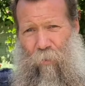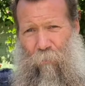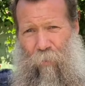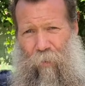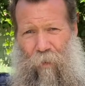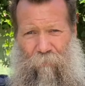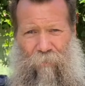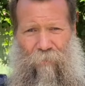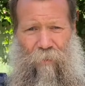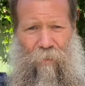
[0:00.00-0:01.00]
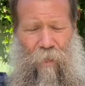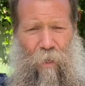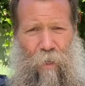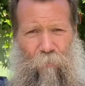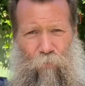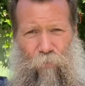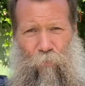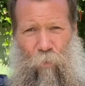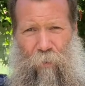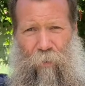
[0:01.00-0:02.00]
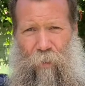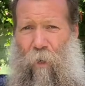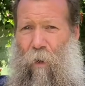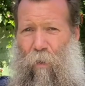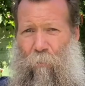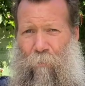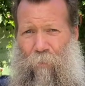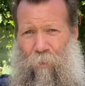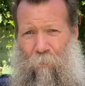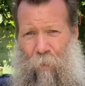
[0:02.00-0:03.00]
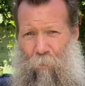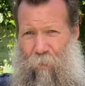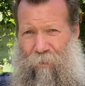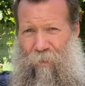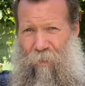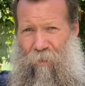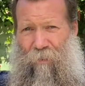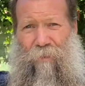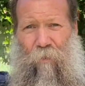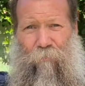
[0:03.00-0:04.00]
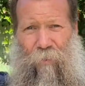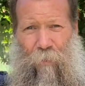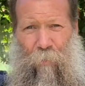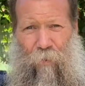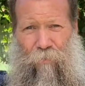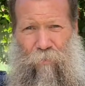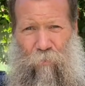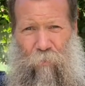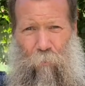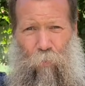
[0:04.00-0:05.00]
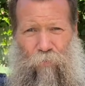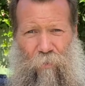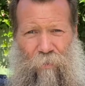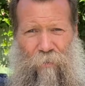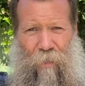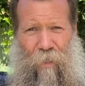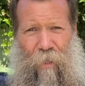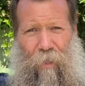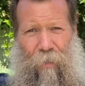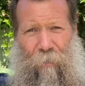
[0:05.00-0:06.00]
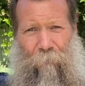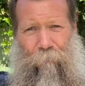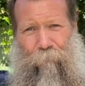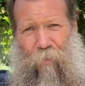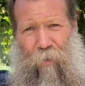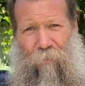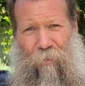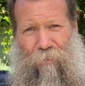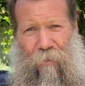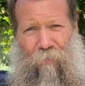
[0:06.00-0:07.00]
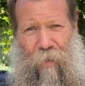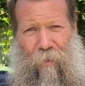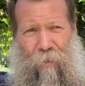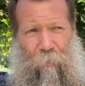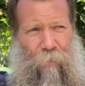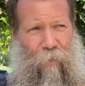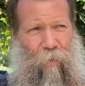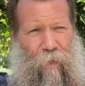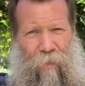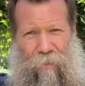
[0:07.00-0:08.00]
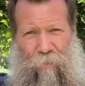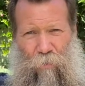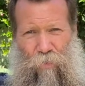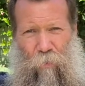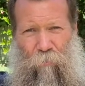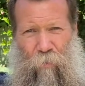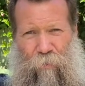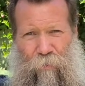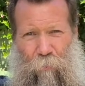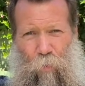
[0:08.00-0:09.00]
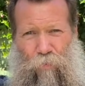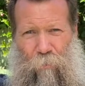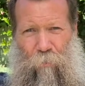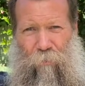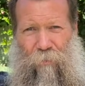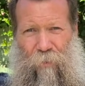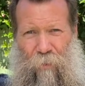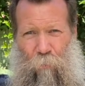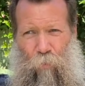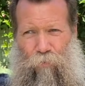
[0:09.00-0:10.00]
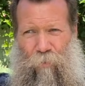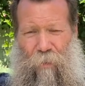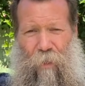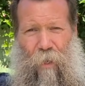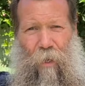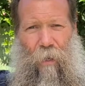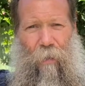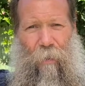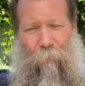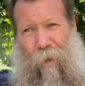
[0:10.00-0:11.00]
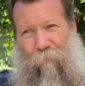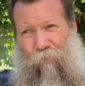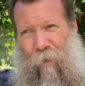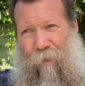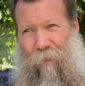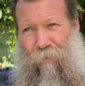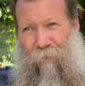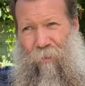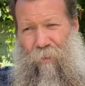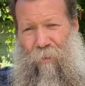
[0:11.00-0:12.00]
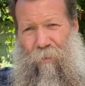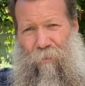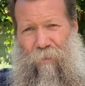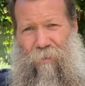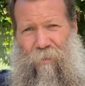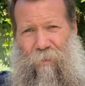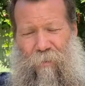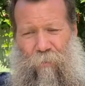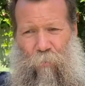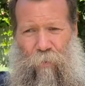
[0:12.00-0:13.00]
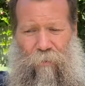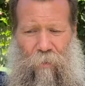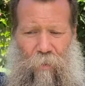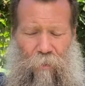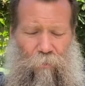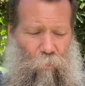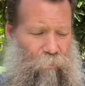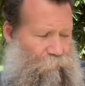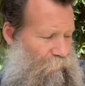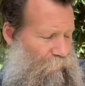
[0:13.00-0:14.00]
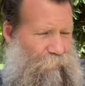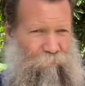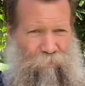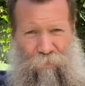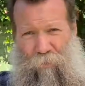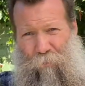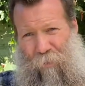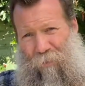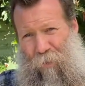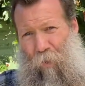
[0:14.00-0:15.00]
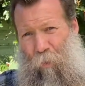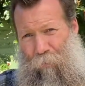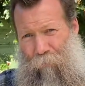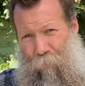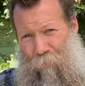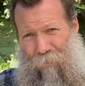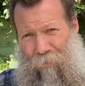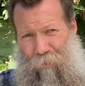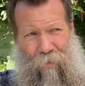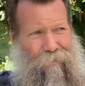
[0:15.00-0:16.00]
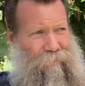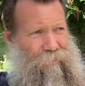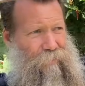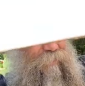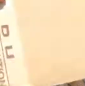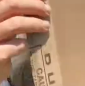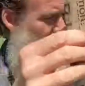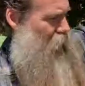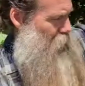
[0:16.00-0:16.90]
it. But obviously, if you're working at home, you know, you might want to set it on self-timer as you're doing your portraits, you know, things like that. And I'm going to go ahead and switch over into portrait mode to take a portrait after I get the C-stands in place. So what the C-stands are going to do is basically hold it for me, since I don't have an assistant today.